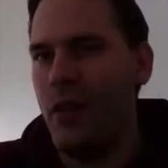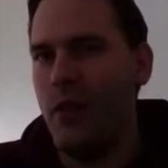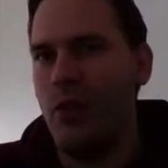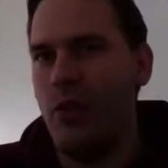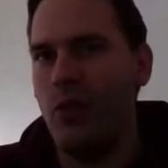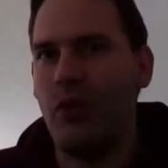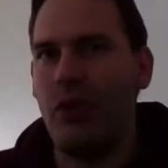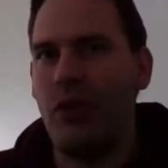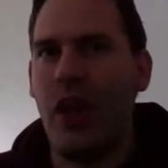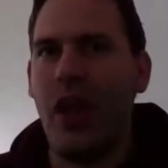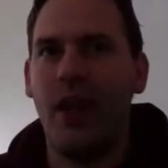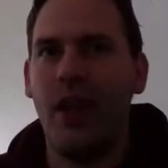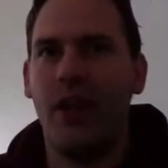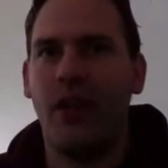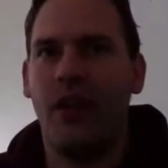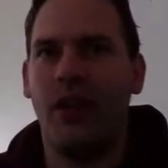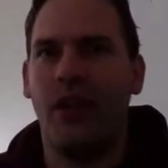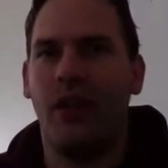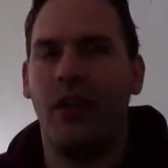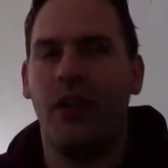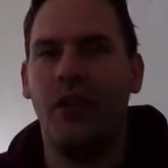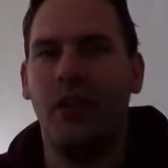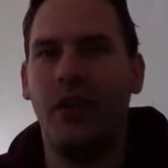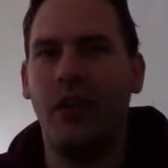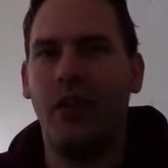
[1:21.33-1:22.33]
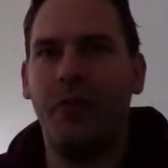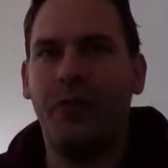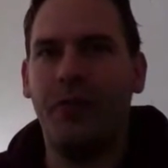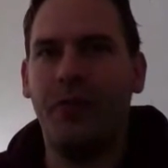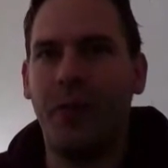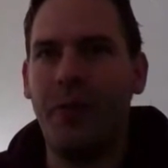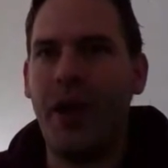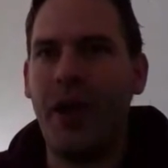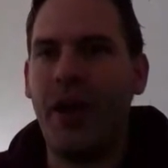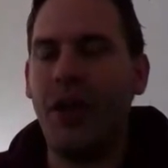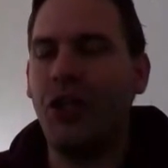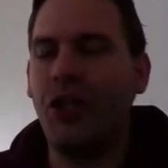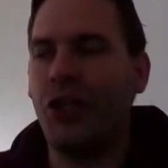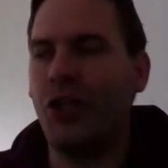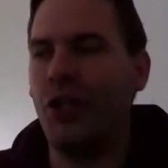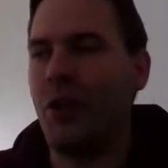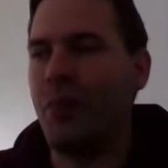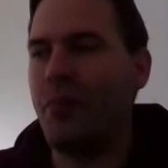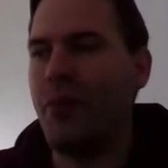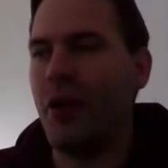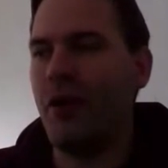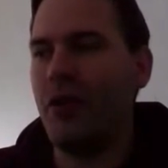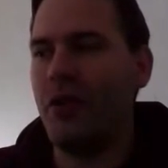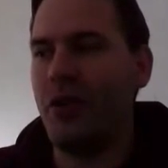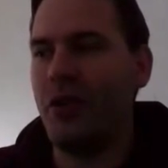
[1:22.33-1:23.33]
you take the information
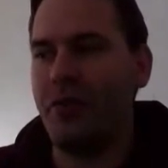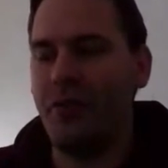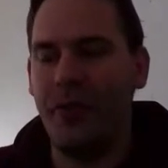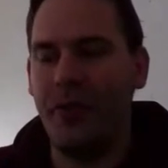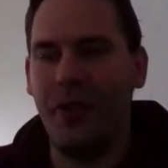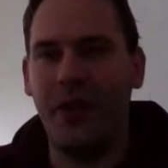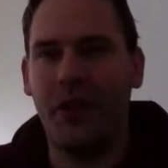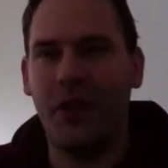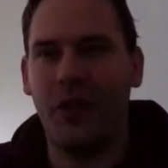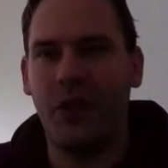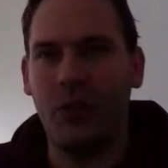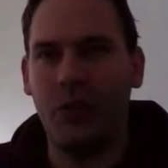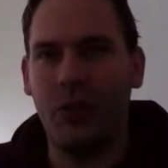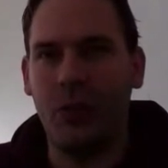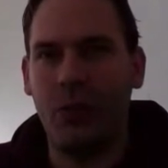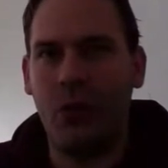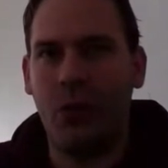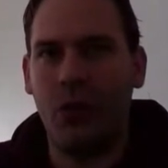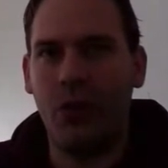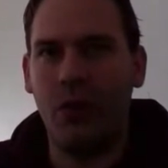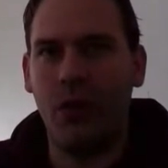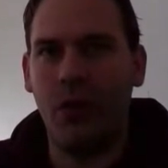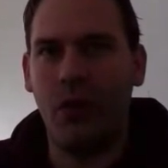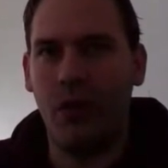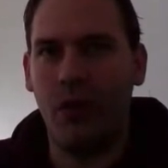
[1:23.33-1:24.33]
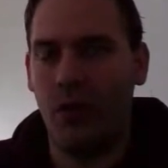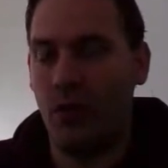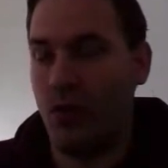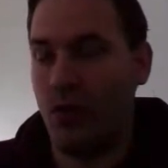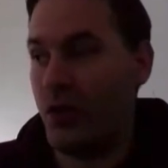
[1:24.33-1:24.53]
about the first neuron,